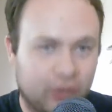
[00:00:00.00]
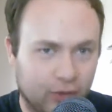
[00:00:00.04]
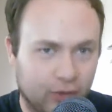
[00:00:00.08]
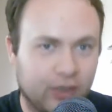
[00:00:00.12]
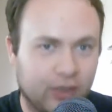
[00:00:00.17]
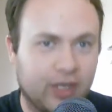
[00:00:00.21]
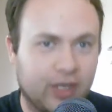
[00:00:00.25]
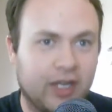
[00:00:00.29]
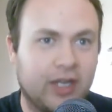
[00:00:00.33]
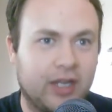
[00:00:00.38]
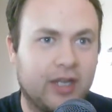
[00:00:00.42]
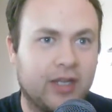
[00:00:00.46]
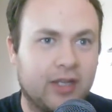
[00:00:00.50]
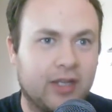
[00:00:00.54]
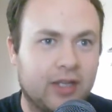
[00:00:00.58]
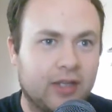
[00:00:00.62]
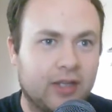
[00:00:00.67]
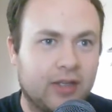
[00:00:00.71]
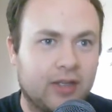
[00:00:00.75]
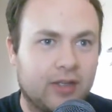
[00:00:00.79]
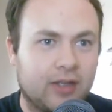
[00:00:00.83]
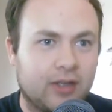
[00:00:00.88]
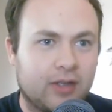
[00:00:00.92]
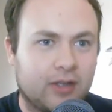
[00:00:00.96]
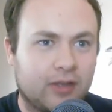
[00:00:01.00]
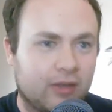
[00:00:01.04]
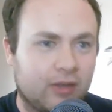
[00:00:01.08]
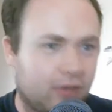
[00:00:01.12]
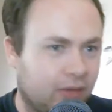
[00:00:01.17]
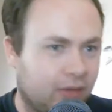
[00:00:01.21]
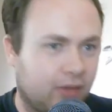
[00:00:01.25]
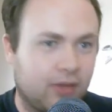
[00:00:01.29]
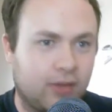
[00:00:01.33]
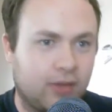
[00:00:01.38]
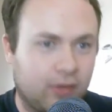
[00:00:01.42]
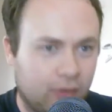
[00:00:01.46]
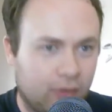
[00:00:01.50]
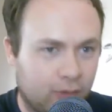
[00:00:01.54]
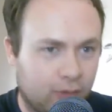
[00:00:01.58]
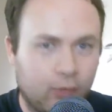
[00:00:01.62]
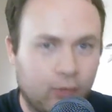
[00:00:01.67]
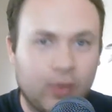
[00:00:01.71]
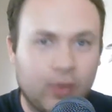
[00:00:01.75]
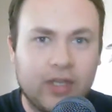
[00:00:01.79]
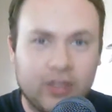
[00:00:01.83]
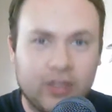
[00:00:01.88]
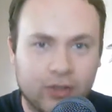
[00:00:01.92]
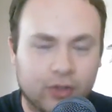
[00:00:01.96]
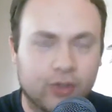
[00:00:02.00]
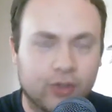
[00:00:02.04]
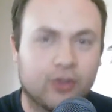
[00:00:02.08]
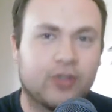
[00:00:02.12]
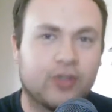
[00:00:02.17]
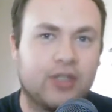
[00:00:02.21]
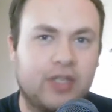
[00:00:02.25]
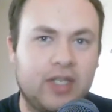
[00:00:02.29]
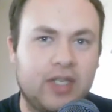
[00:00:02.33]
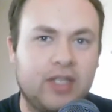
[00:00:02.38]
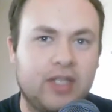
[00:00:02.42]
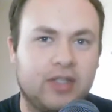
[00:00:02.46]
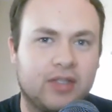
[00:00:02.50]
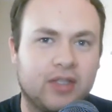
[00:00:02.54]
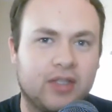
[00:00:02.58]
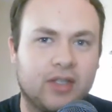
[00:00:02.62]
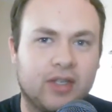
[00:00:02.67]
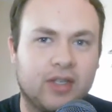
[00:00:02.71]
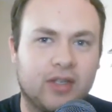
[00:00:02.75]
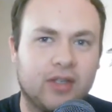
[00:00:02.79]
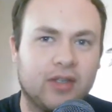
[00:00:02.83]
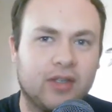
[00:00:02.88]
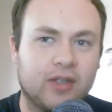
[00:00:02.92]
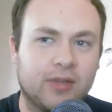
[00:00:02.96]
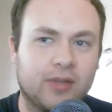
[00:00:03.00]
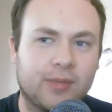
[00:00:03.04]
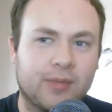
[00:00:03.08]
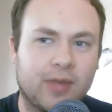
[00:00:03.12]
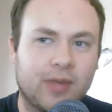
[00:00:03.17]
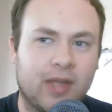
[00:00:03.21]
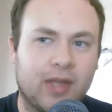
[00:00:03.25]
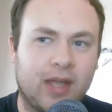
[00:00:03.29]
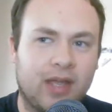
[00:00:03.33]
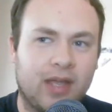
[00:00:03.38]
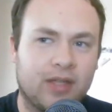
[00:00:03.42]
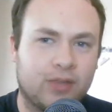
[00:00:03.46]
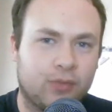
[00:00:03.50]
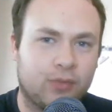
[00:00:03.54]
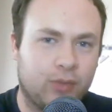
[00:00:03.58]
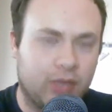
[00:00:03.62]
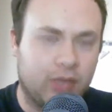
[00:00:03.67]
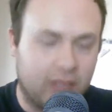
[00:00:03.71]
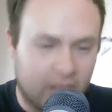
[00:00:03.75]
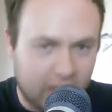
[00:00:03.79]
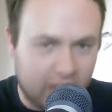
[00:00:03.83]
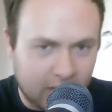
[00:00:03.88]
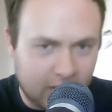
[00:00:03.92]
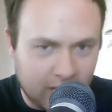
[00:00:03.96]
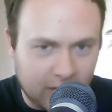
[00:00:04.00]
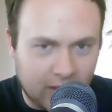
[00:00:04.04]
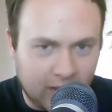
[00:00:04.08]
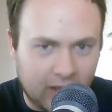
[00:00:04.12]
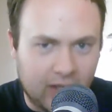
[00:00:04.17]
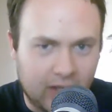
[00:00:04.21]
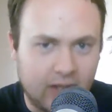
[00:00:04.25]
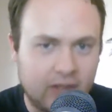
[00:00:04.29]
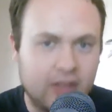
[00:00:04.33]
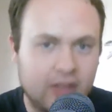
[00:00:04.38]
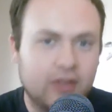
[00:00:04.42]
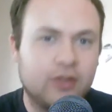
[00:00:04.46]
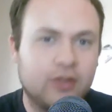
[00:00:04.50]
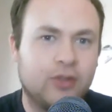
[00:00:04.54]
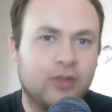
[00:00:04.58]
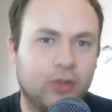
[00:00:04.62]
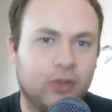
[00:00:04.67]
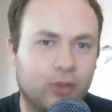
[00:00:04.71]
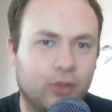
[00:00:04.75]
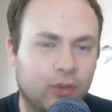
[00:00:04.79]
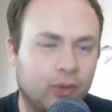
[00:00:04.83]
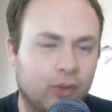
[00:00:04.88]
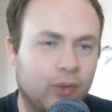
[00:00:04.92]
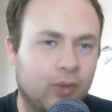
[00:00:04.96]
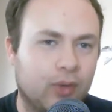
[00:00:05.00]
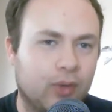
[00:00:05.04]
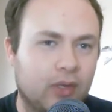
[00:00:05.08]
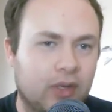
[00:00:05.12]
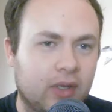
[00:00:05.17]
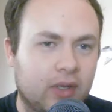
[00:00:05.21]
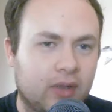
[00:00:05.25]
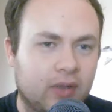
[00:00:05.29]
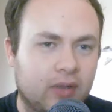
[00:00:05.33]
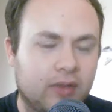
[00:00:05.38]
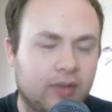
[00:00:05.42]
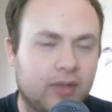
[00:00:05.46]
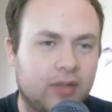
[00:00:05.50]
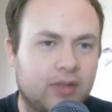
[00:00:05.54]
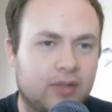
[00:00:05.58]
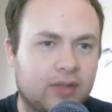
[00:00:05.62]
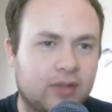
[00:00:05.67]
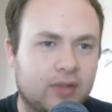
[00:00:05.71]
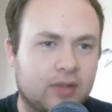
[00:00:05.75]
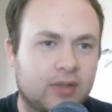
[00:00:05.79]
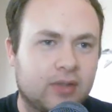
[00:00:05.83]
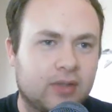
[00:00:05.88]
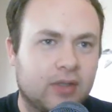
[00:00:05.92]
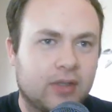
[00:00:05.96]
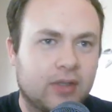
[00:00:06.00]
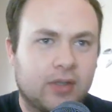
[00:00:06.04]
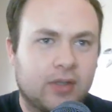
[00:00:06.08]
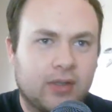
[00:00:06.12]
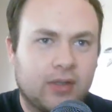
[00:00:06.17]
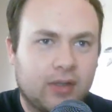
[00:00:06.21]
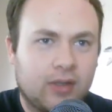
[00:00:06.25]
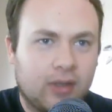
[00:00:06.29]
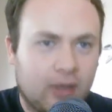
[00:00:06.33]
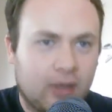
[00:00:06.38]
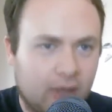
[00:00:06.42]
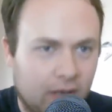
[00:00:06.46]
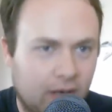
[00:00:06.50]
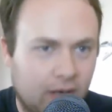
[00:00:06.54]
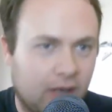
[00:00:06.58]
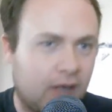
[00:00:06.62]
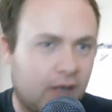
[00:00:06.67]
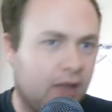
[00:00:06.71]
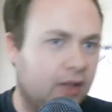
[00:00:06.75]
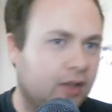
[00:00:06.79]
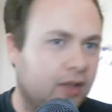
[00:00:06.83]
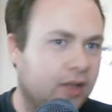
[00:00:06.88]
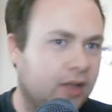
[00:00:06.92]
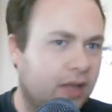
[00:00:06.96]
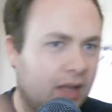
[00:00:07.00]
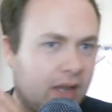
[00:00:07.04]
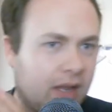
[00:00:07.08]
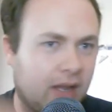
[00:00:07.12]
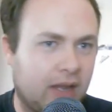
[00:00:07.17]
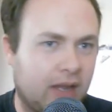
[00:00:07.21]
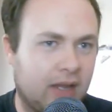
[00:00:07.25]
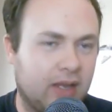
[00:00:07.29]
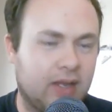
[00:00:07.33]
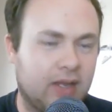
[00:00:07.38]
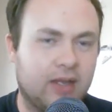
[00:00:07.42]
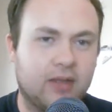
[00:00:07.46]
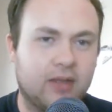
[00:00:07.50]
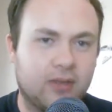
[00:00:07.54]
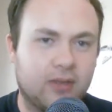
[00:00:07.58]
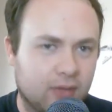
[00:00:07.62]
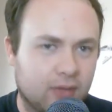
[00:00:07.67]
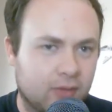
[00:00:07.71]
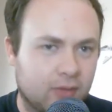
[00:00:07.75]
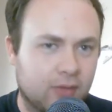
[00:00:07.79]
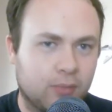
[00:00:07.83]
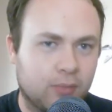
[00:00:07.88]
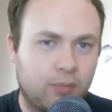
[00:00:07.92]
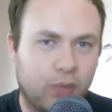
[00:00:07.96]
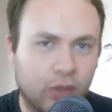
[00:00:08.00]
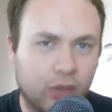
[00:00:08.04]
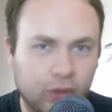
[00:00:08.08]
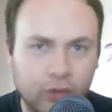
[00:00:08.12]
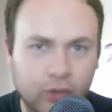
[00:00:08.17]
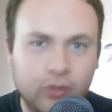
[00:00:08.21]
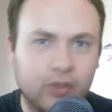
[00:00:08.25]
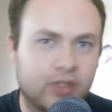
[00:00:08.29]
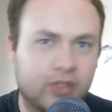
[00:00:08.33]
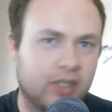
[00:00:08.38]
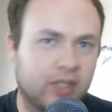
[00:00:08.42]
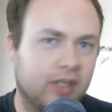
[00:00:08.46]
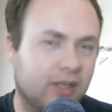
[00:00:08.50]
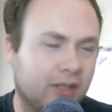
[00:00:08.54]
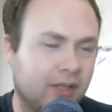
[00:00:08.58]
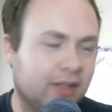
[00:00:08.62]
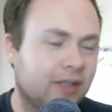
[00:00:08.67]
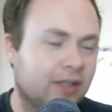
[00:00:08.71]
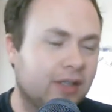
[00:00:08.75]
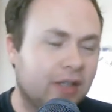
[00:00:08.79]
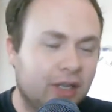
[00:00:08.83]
during the, the winter season as we head into this holiday palooza